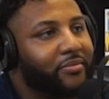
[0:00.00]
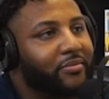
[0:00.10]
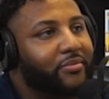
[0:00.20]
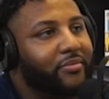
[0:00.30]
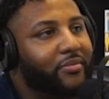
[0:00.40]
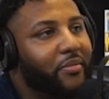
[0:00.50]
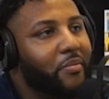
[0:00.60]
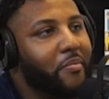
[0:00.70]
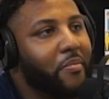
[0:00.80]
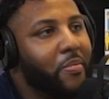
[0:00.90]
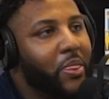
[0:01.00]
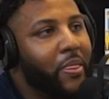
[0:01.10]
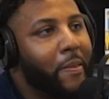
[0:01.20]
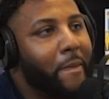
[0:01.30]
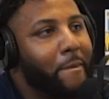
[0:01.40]
the record may not be
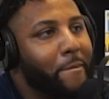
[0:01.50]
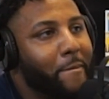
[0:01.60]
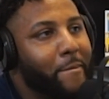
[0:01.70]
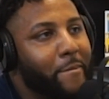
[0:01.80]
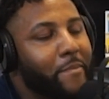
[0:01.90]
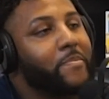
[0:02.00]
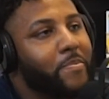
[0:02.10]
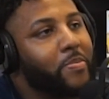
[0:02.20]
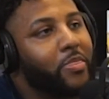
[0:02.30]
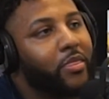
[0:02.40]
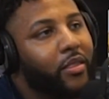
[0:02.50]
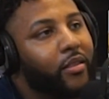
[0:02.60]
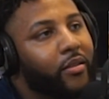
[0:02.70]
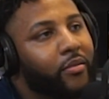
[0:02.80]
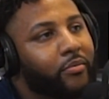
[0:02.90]
what we all want it to be at the end of the
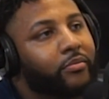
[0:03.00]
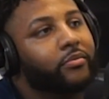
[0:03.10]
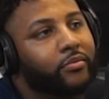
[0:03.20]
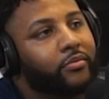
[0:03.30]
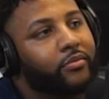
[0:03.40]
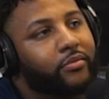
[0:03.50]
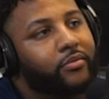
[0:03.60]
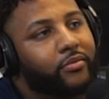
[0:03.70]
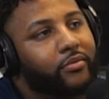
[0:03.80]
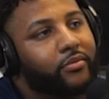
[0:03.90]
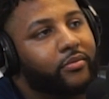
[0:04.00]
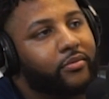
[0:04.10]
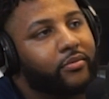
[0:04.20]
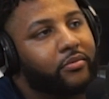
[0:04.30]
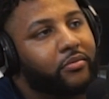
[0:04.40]
season, but I think it's going to be a
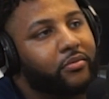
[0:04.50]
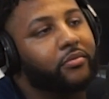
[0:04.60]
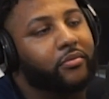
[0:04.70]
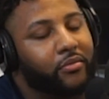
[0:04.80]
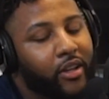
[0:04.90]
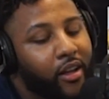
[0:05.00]
fun ride. Mm-hmm.